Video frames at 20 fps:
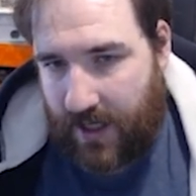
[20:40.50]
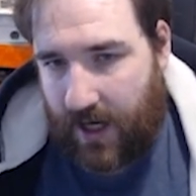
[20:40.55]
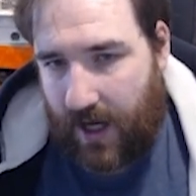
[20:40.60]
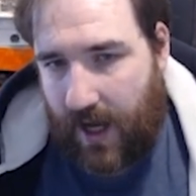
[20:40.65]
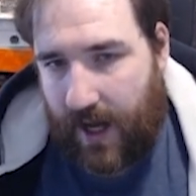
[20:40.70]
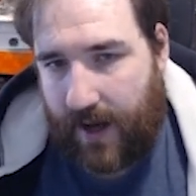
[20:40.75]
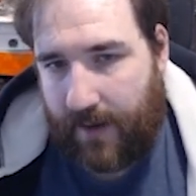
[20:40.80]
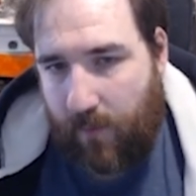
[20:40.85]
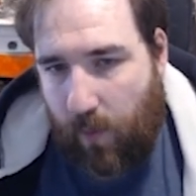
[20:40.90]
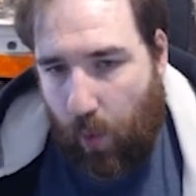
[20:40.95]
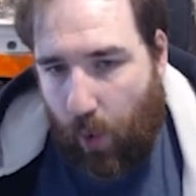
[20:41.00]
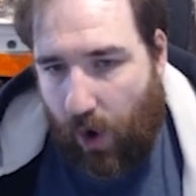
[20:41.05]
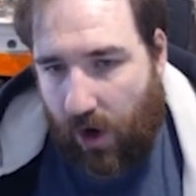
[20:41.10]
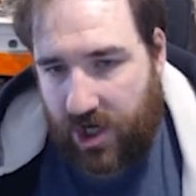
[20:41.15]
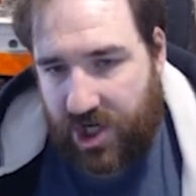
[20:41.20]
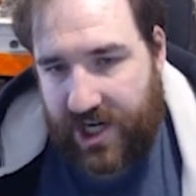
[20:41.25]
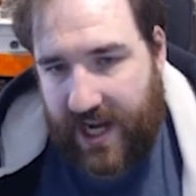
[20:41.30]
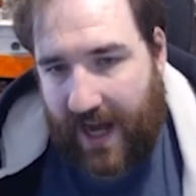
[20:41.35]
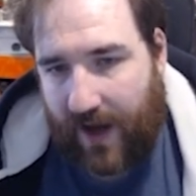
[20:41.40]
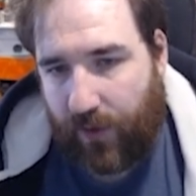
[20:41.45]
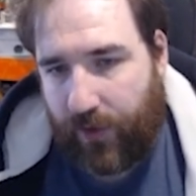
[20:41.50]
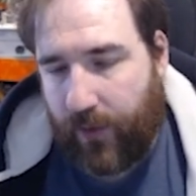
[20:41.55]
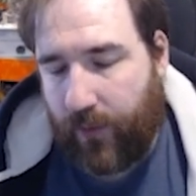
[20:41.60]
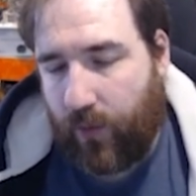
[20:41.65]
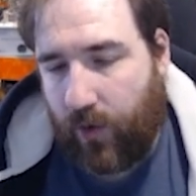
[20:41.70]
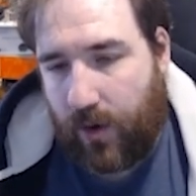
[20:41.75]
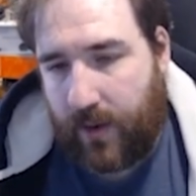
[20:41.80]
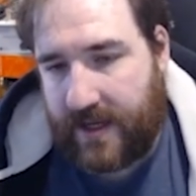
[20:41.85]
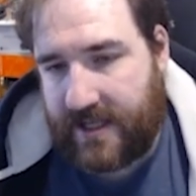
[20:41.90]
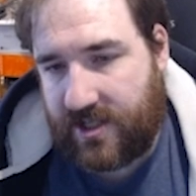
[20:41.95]
washout that
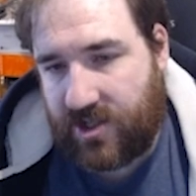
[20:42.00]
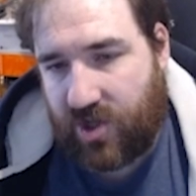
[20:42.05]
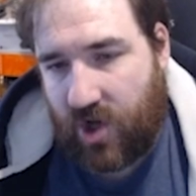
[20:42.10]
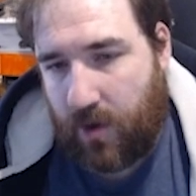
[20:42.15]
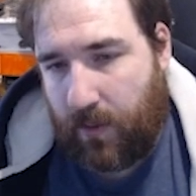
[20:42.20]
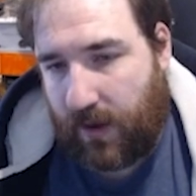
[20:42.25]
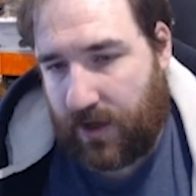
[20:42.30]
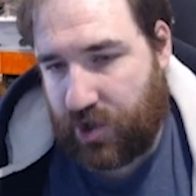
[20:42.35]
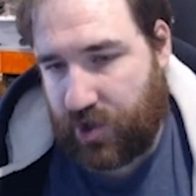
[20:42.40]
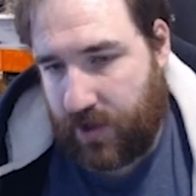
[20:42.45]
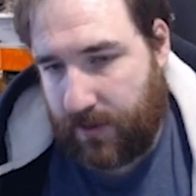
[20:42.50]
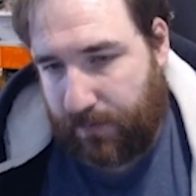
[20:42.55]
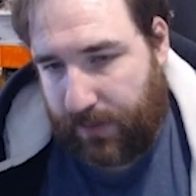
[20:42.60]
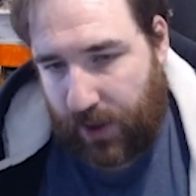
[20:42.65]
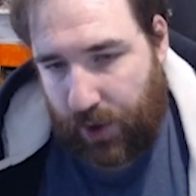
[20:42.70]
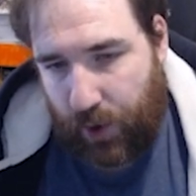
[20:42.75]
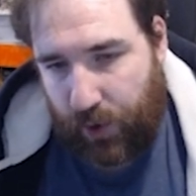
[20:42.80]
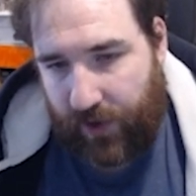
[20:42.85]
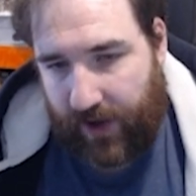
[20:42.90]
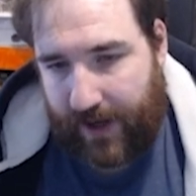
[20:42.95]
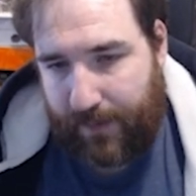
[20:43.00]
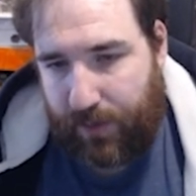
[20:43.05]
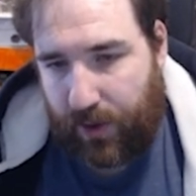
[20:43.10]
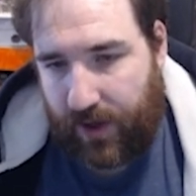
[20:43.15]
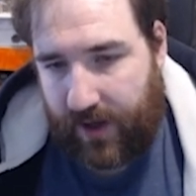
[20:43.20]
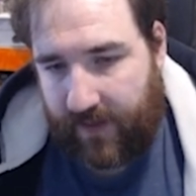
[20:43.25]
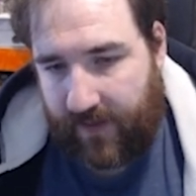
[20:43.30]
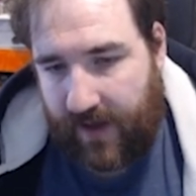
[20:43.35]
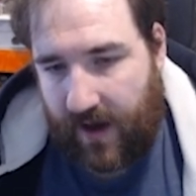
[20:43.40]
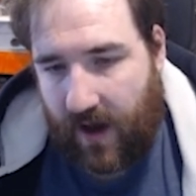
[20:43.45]
ruins so much of the blue that I
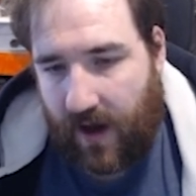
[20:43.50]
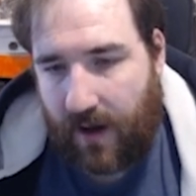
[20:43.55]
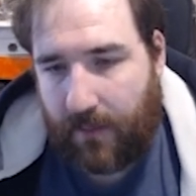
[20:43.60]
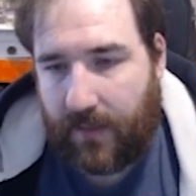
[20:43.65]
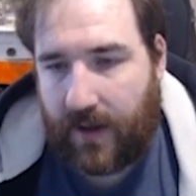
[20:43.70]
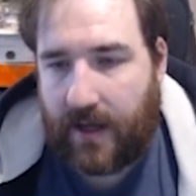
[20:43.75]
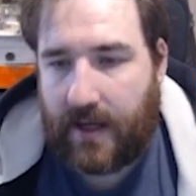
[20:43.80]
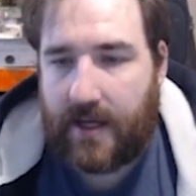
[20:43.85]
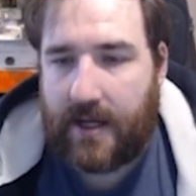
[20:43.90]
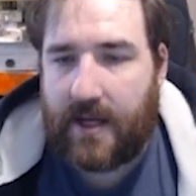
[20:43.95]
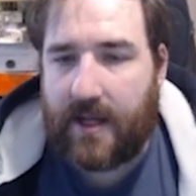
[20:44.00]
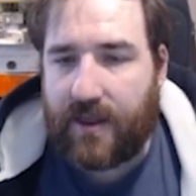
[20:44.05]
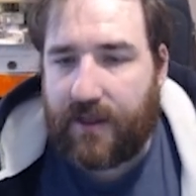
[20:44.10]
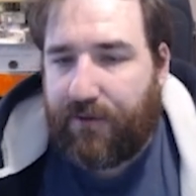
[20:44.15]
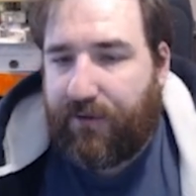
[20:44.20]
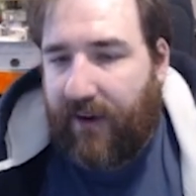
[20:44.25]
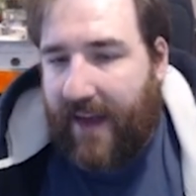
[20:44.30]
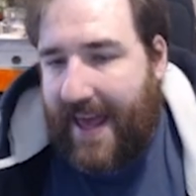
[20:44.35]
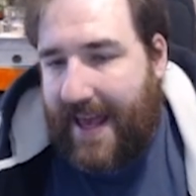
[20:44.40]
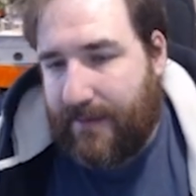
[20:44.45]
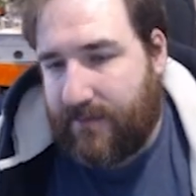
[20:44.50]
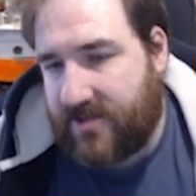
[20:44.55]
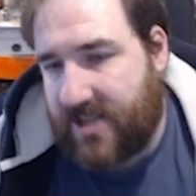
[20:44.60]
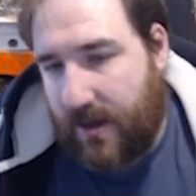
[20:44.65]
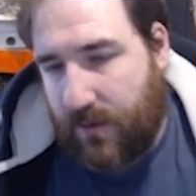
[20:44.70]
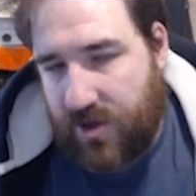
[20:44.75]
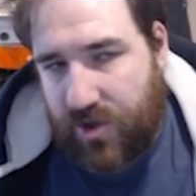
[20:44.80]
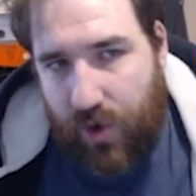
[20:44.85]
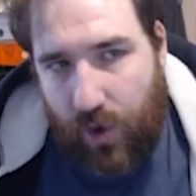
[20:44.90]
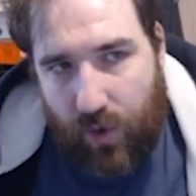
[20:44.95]
put in the armor. The flames I
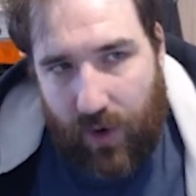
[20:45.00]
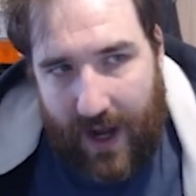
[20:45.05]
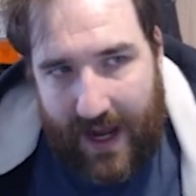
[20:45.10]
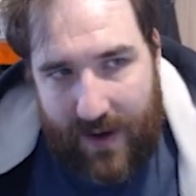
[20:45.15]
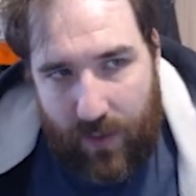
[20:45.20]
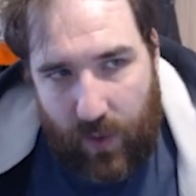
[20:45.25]
was all right